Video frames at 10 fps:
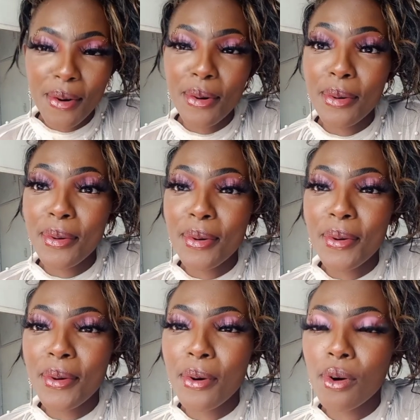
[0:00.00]

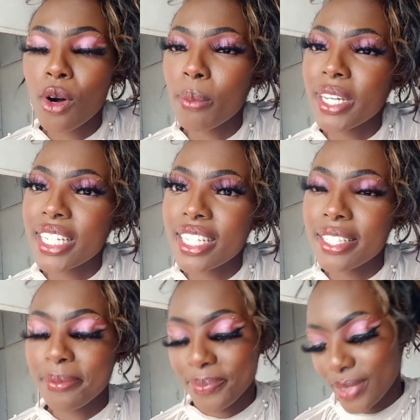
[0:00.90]
Oh,
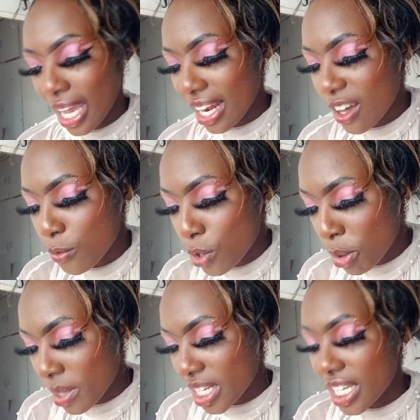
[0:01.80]
comedy. I love
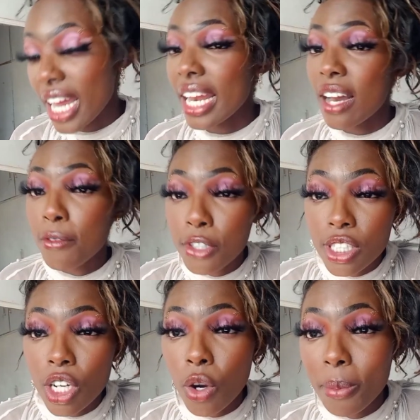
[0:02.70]
comedy. I love
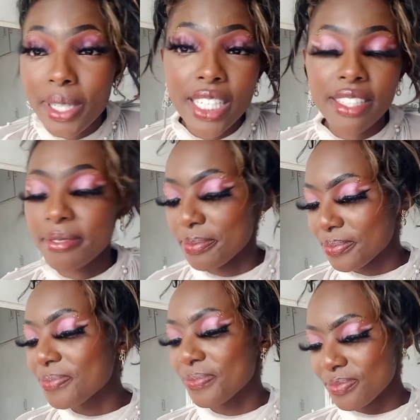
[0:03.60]
watching comedy.
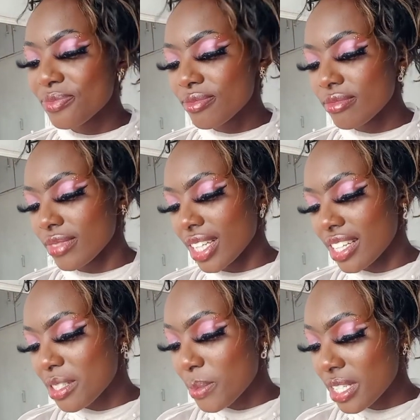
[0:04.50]

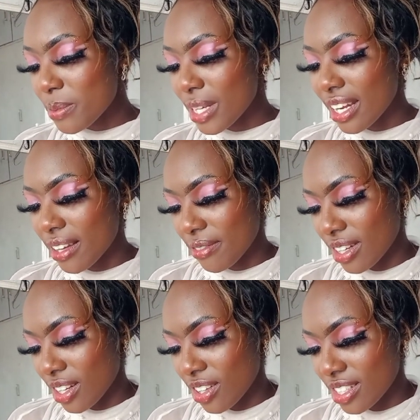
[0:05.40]
It makes me laugh a
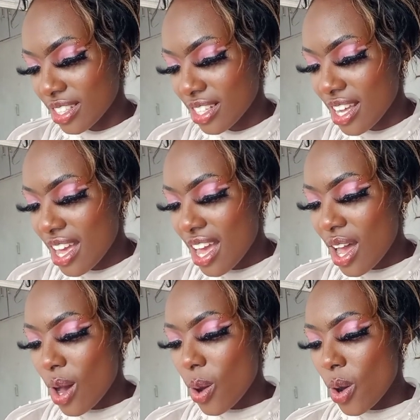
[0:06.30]
lot.
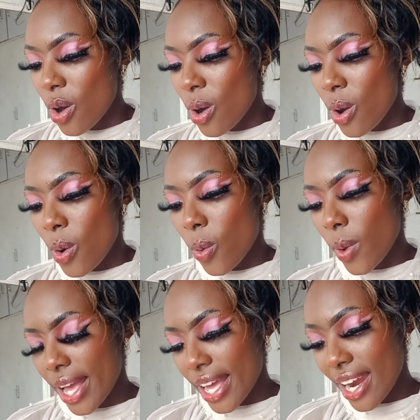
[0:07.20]

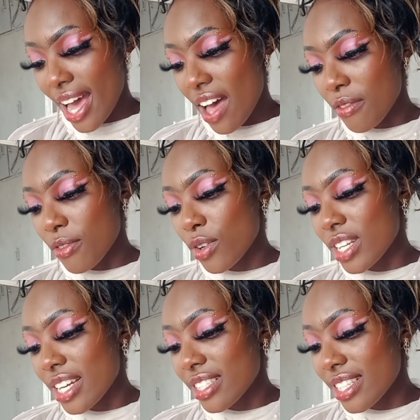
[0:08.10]
When have you
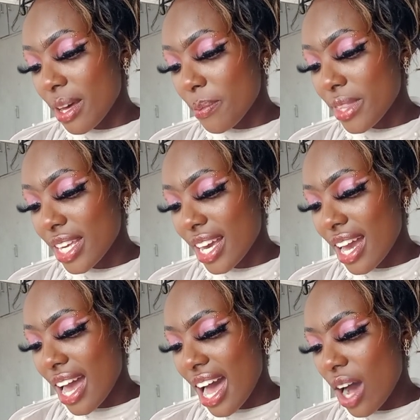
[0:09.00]
done
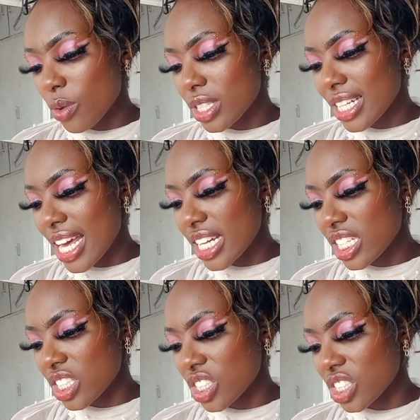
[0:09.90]
something
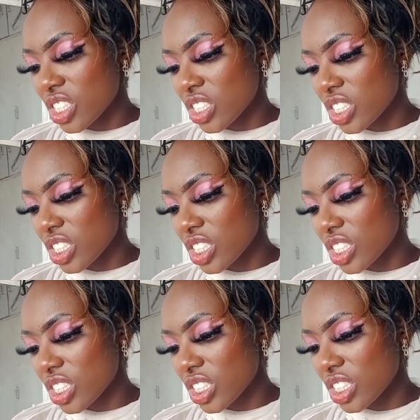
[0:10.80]
outlandish?
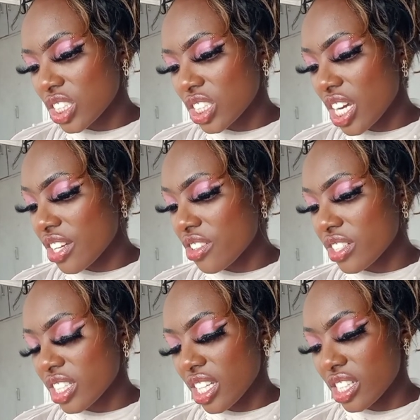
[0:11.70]
I
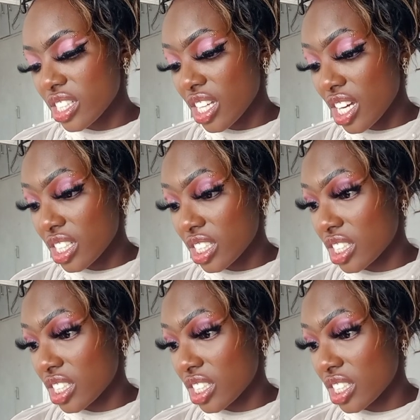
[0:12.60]
don't get that.